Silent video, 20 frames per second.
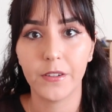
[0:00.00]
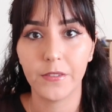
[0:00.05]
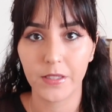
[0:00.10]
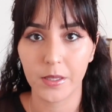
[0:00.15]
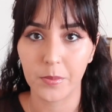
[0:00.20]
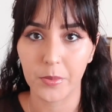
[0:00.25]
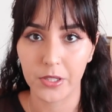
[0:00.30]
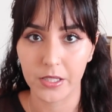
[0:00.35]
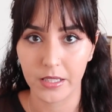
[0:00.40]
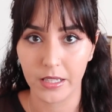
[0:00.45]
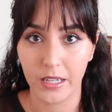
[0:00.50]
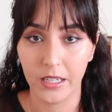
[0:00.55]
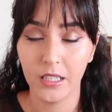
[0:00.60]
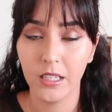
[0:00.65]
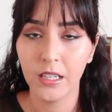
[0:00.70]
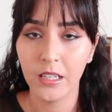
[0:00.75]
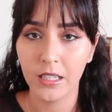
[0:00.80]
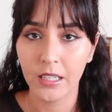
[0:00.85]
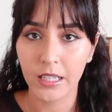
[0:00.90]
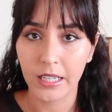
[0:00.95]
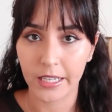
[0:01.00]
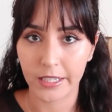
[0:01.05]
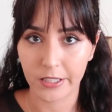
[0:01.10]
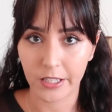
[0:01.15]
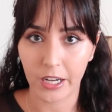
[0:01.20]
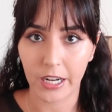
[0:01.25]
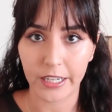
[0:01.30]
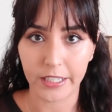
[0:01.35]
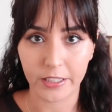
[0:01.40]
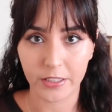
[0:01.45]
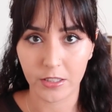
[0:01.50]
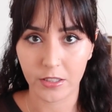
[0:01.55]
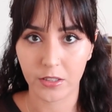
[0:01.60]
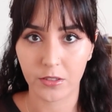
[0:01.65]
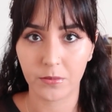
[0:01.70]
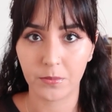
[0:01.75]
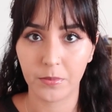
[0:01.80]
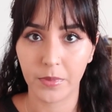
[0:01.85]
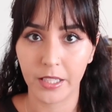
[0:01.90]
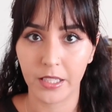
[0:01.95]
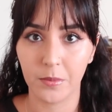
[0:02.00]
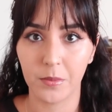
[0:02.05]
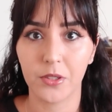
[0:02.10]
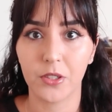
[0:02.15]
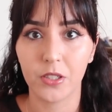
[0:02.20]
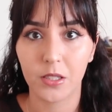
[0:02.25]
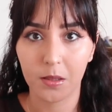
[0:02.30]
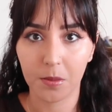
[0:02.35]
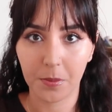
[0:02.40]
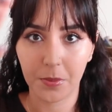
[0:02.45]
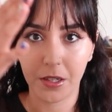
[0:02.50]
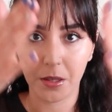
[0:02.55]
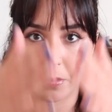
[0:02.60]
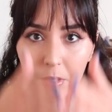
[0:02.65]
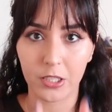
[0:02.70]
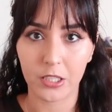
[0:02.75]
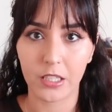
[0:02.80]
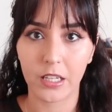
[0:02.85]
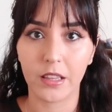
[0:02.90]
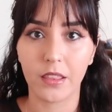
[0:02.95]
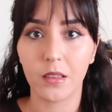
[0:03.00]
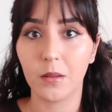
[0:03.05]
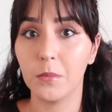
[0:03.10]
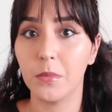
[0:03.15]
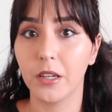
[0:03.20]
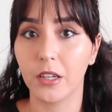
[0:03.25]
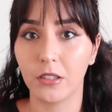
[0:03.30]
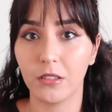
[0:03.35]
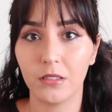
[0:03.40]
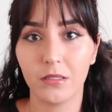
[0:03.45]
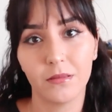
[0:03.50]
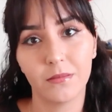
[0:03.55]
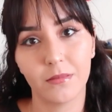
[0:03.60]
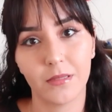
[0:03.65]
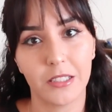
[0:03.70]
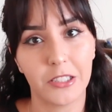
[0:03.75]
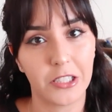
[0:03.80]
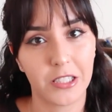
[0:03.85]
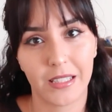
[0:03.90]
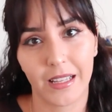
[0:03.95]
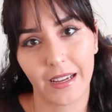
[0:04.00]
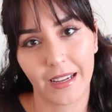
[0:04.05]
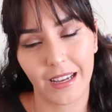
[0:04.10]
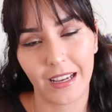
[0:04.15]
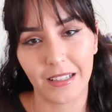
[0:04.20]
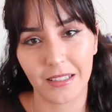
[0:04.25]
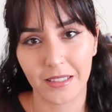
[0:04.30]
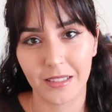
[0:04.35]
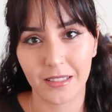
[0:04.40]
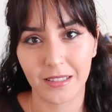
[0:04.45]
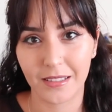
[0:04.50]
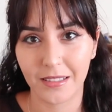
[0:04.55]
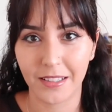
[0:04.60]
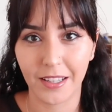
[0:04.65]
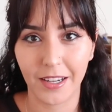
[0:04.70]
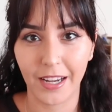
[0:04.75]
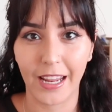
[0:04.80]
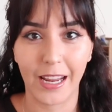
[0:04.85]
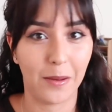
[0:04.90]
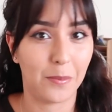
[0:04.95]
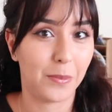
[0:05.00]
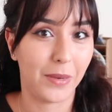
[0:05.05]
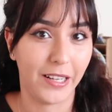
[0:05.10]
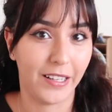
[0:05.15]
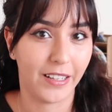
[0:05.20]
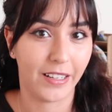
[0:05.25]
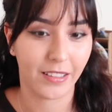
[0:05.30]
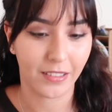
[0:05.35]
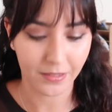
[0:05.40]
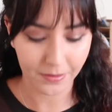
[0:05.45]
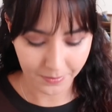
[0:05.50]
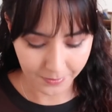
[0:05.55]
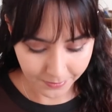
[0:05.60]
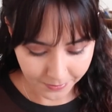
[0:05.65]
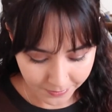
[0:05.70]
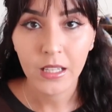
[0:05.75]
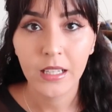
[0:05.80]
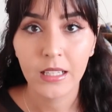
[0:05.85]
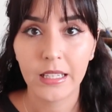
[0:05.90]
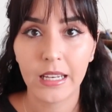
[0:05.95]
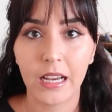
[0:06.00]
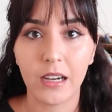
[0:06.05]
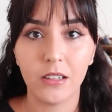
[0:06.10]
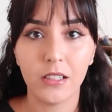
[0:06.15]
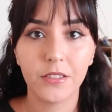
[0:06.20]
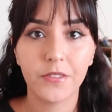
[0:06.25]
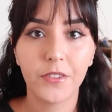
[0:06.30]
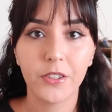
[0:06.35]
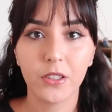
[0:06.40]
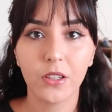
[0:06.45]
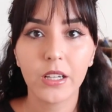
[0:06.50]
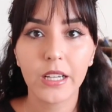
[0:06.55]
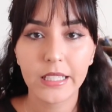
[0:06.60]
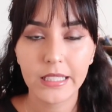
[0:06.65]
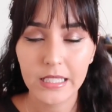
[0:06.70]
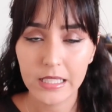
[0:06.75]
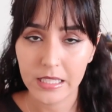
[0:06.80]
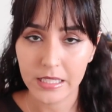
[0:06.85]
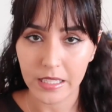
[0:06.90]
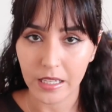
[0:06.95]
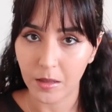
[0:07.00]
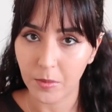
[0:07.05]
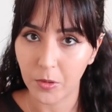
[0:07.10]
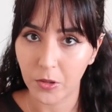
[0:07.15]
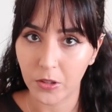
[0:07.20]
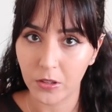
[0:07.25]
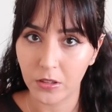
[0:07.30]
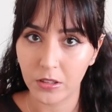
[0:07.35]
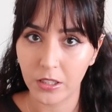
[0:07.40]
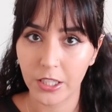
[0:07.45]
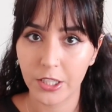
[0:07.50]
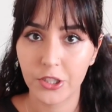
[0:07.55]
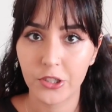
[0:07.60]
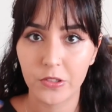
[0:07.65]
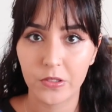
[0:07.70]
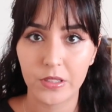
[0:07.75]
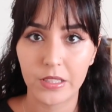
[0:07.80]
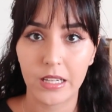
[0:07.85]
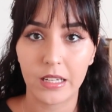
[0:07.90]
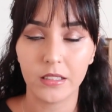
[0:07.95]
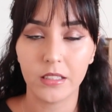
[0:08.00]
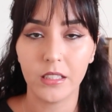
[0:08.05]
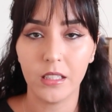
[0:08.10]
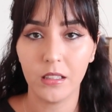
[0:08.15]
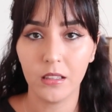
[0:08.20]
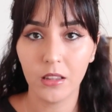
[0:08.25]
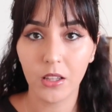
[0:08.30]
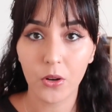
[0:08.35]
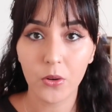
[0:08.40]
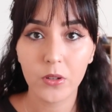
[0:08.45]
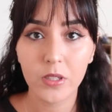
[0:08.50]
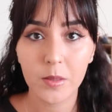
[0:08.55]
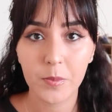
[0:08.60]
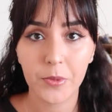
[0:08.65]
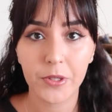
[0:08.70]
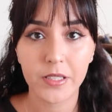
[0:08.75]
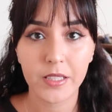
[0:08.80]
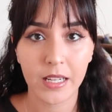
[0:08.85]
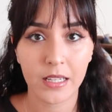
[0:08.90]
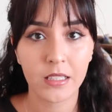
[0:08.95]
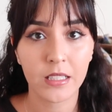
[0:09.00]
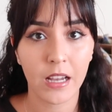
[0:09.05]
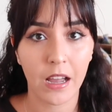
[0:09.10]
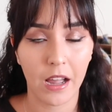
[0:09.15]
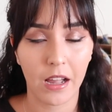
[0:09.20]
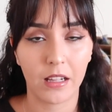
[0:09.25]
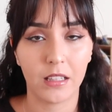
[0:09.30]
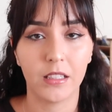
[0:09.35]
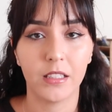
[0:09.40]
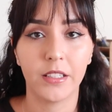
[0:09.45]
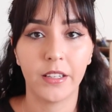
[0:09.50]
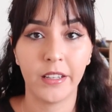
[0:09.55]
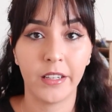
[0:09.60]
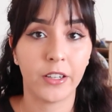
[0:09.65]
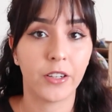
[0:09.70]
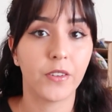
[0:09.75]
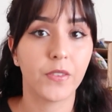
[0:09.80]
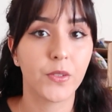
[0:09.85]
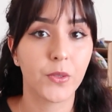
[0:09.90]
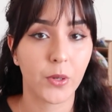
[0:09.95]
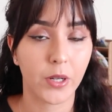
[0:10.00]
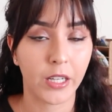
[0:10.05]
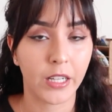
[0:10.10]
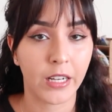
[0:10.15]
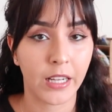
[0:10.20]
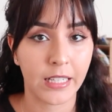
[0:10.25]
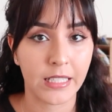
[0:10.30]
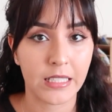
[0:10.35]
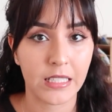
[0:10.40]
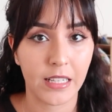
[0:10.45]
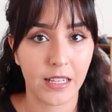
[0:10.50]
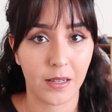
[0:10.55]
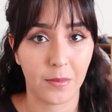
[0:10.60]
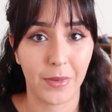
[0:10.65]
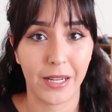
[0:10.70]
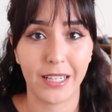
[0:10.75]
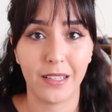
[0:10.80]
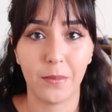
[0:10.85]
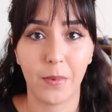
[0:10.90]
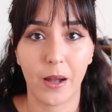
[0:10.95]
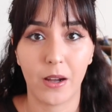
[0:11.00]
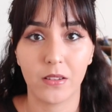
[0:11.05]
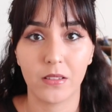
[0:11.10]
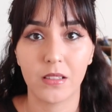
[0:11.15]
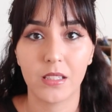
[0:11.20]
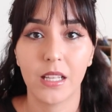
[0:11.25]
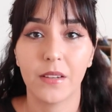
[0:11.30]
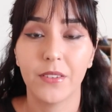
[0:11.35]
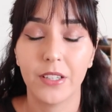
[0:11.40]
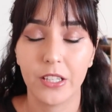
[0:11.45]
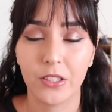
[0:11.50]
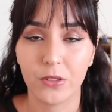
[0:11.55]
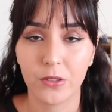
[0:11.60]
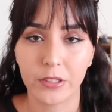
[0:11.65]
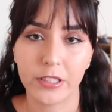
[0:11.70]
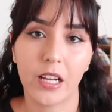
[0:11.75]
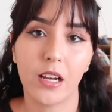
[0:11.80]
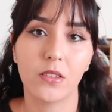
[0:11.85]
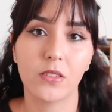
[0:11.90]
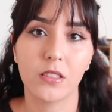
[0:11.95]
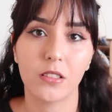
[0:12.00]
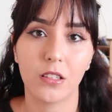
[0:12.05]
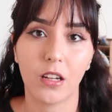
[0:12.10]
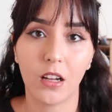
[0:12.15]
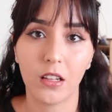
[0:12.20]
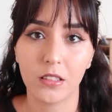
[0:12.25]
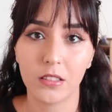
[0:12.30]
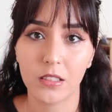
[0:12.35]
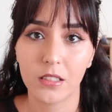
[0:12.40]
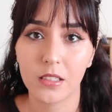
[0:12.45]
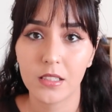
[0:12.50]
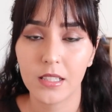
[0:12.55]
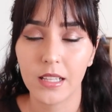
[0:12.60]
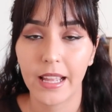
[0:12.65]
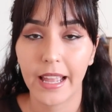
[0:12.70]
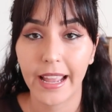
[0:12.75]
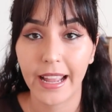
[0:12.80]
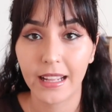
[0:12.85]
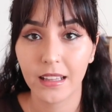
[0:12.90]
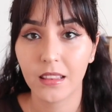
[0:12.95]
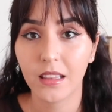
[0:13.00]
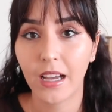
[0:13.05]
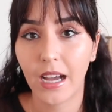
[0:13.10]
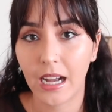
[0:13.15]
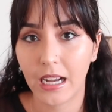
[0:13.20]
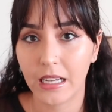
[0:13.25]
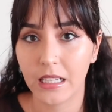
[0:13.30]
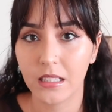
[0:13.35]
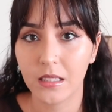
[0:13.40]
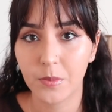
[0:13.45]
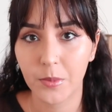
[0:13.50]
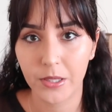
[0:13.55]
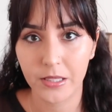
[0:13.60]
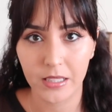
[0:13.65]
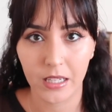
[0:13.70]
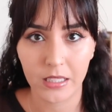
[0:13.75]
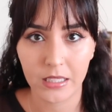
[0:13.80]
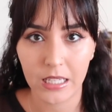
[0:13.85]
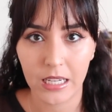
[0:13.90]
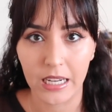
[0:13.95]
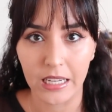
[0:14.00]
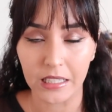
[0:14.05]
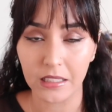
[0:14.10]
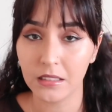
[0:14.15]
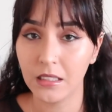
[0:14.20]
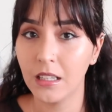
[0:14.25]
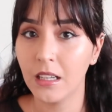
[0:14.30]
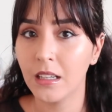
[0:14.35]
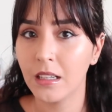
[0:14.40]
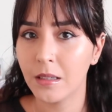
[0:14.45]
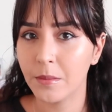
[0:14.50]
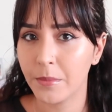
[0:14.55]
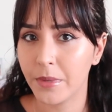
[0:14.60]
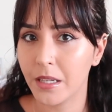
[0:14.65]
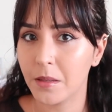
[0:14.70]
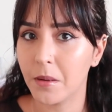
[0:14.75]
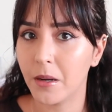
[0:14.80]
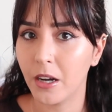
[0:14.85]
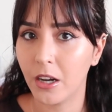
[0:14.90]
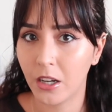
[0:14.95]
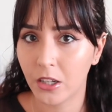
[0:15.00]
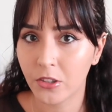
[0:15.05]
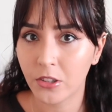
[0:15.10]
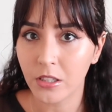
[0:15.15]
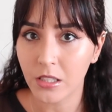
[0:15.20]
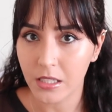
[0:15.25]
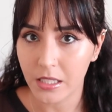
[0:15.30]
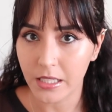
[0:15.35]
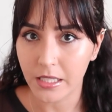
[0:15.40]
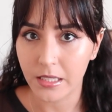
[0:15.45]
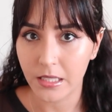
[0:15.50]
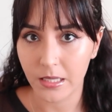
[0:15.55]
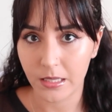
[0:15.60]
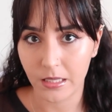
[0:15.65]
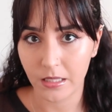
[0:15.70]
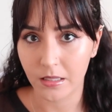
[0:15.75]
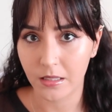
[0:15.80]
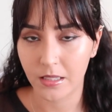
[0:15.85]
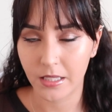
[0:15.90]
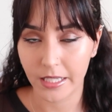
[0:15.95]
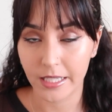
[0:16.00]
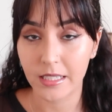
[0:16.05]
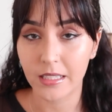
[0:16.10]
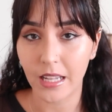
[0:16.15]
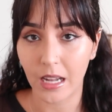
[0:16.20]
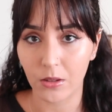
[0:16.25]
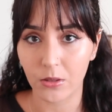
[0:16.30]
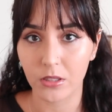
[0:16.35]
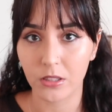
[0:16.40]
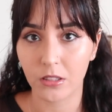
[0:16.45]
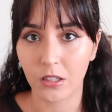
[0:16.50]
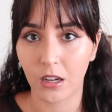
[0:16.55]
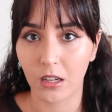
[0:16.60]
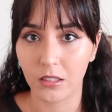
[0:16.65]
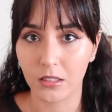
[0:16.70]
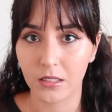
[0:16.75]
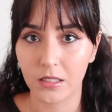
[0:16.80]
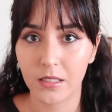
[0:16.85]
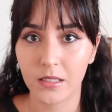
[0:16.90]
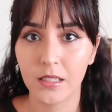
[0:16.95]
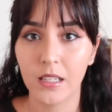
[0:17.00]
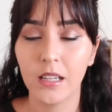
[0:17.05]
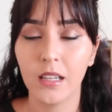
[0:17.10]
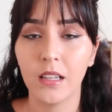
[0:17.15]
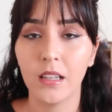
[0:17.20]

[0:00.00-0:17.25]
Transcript: 50% is higher than the median. So it's pretty much in the middle, just like as the name median. Now, if you look at this table, it shows that the lowest percentile in the year of 2019 made about $72,000 and the highest percentile made about $166,000.